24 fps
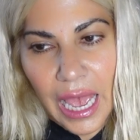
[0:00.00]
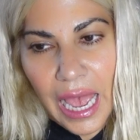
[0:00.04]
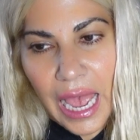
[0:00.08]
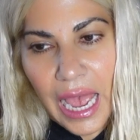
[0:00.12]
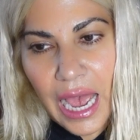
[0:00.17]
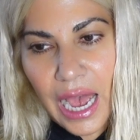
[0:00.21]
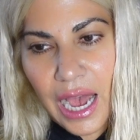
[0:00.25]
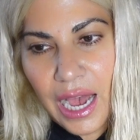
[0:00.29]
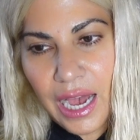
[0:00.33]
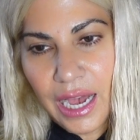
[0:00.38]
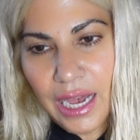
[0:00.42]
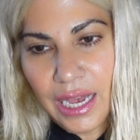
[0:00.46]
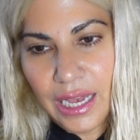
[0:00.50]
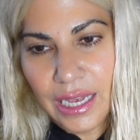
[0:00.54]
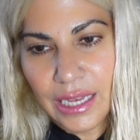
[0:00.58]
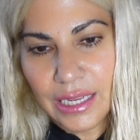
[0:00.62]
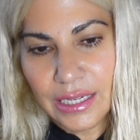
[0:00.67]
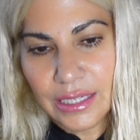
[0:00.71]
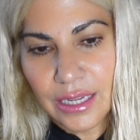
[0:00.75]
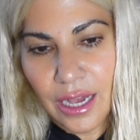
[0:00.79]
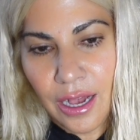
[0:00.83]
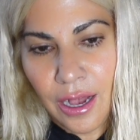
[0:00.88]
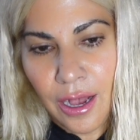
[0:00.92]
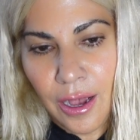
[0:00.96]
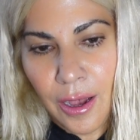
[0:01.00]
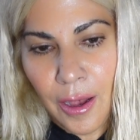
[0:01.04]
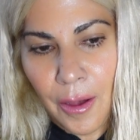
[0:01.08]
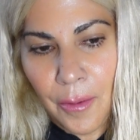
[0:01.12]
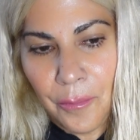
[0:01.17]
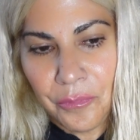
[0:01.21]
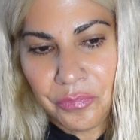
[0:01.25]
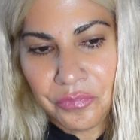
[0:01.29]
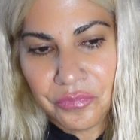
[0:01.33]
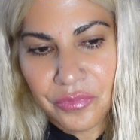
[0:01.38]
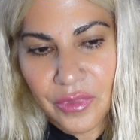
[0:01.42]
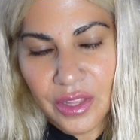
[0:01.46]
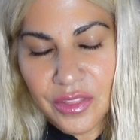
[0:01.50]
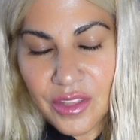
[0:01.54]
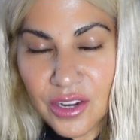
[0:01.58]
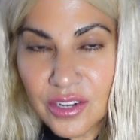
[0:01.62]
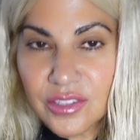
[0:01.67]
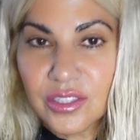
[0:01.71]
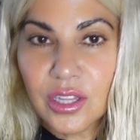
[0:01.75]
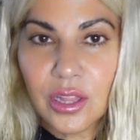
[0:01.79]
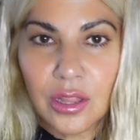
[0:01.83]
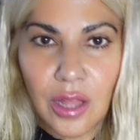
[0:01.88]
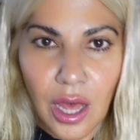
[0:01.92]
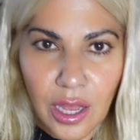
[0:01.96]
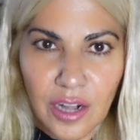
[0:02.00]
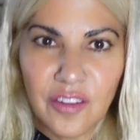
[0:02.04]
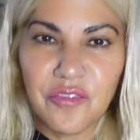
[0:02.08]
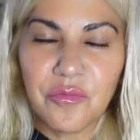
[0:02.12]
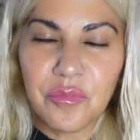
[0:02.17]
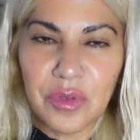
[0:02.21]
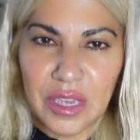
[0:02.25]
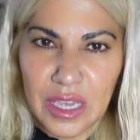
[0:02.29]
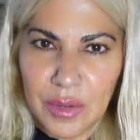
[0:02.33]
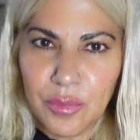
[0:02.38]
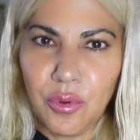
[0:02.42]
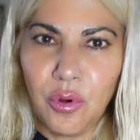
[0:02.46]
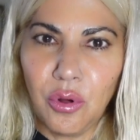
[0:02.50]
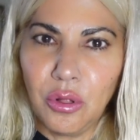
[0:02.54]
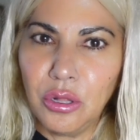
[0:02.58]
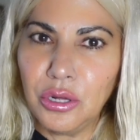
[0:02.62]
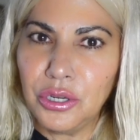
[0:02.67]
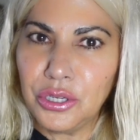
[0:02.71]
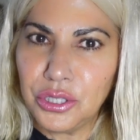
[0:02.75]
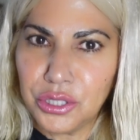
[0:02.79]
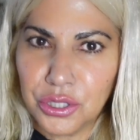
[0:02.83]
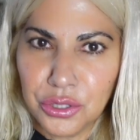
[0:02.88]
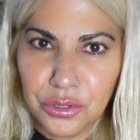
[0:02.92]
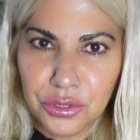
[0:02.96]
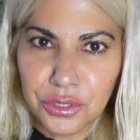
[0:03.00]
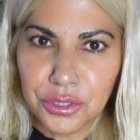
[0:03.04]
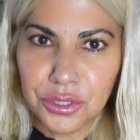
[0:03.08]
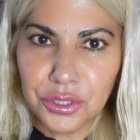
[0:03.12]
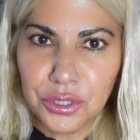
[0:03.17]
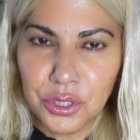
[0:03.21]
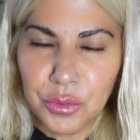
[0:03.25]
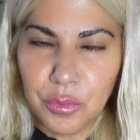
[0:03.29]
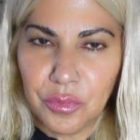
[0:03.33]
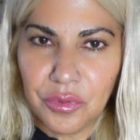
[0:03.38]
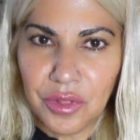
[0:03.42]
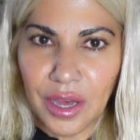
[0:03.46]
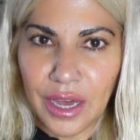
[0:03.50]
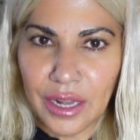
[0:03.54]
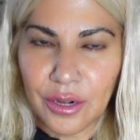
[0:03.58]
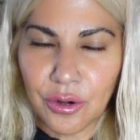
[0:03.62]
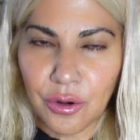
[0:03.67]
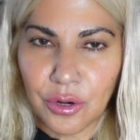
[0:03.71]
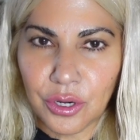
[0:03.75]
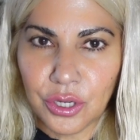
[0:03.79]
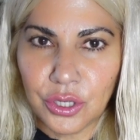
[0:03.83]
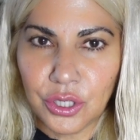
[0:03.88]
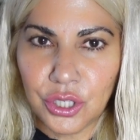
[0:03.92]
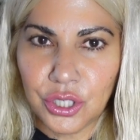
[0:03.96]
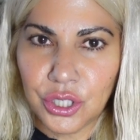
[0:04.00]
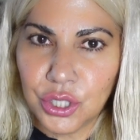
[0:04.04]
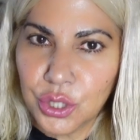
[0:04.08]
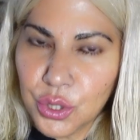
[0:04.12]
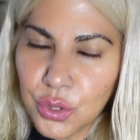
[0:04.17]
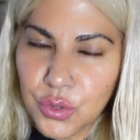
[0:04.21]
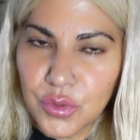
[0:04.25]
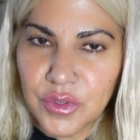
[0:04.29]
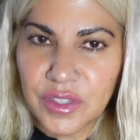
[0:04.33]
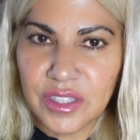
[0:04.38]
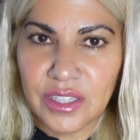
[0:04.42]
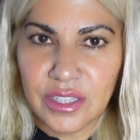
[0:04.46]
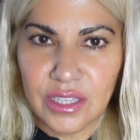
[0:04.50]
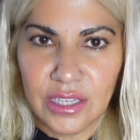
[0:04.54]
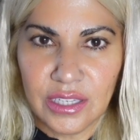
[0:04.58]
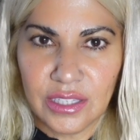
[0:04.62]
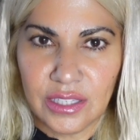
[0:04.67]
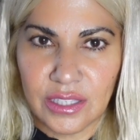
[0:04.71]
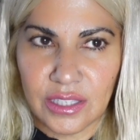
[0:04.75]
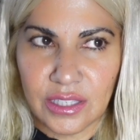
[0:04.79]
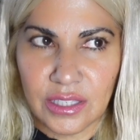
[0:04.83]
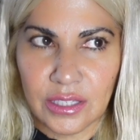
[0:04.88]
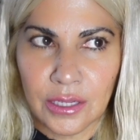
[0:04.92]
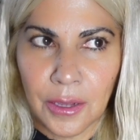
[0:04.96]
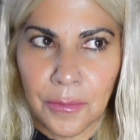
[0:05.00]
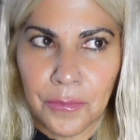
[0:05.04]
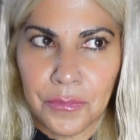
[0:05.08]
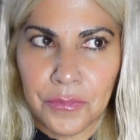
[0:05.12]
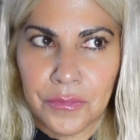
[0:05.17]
And um, there's a lot of people on YouTube that use this